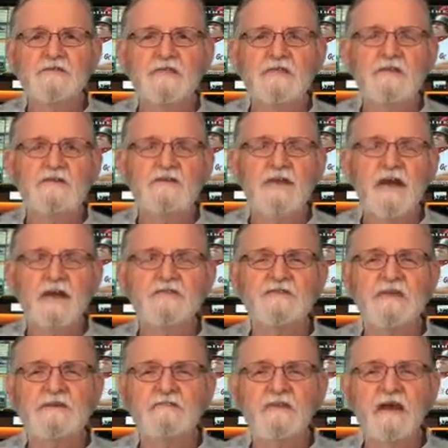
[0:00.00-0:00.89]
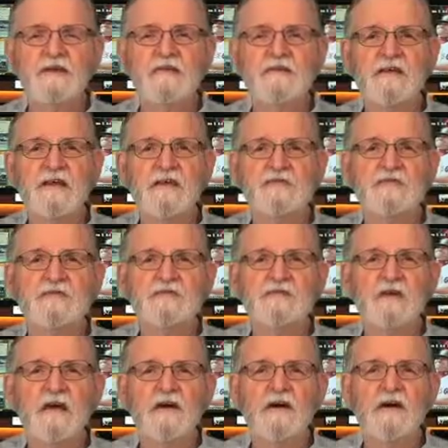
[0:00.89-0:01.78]
These nationally ranked
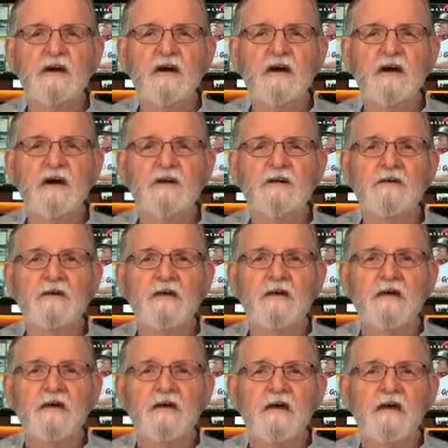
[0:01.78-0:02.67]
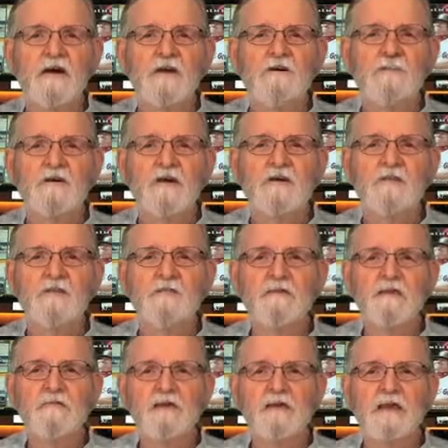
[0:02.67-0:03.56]
teams are
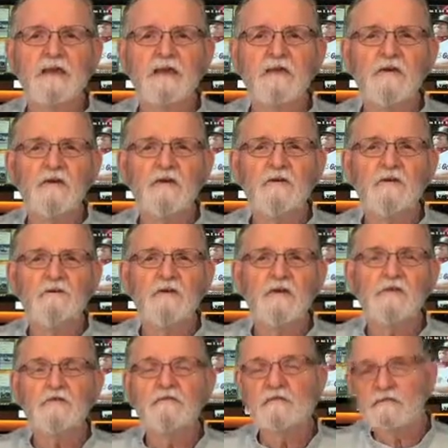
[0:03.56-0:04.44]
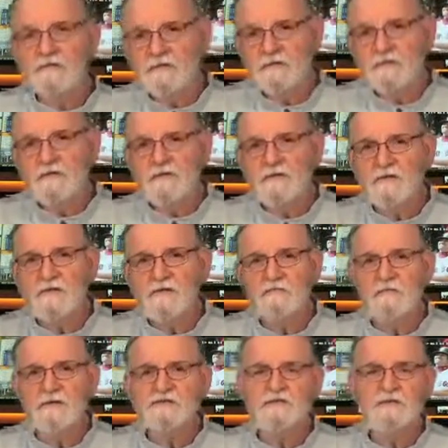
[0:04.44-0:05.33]
vulnerable when they go on the road, and
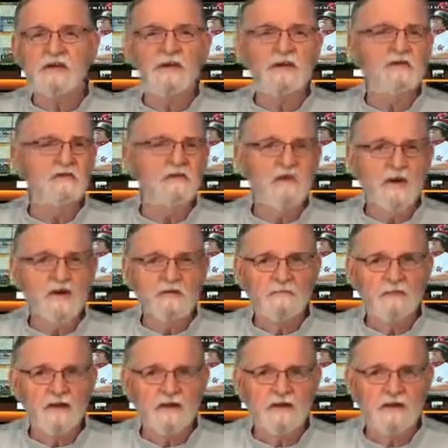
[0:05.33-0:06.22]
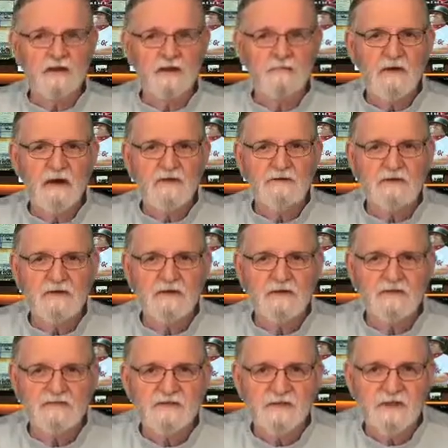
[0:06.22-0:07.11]
once again, you've got to bet a team as it
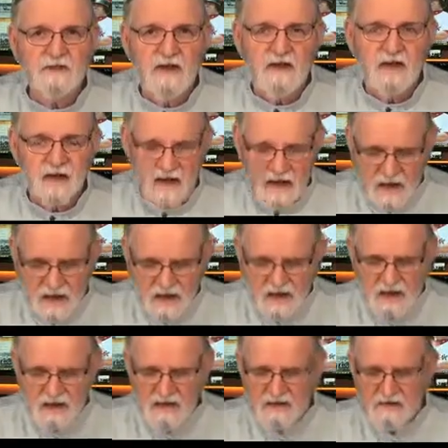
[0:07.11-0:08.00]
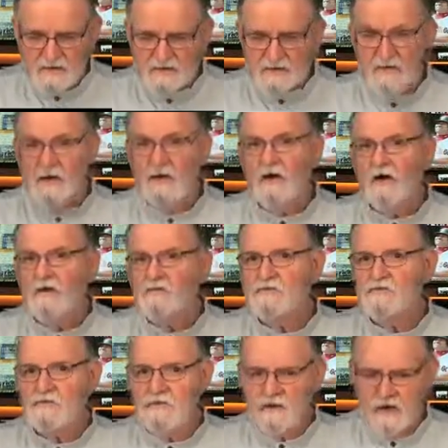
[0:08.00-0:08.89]
is today, and
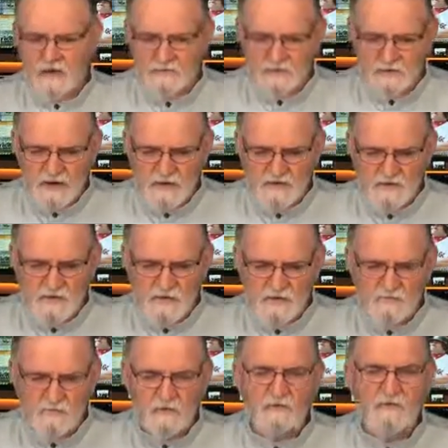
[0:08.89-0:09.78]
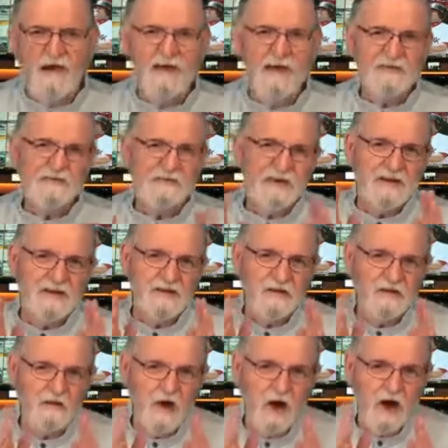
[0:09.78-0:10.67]
also how it plays on the road. Now let's get
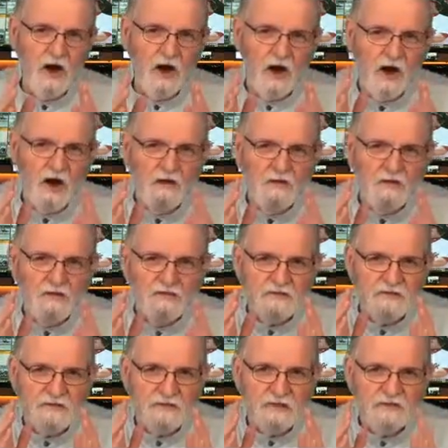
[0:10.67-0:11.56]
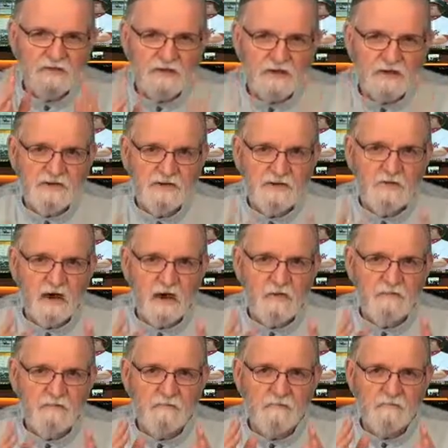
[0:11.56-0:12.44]
to this issue
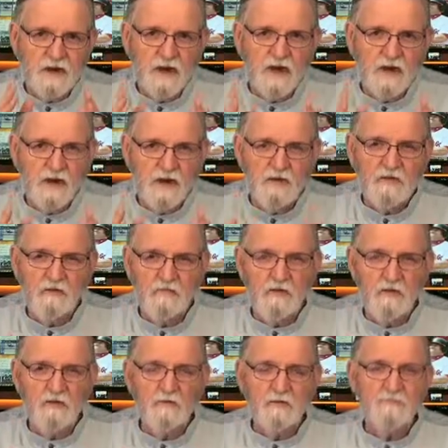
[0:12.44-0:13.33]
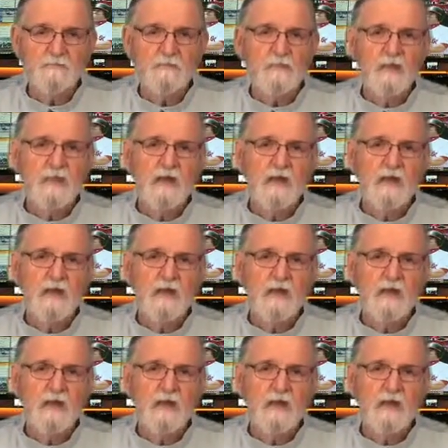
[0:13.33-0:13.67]
of playing on the road.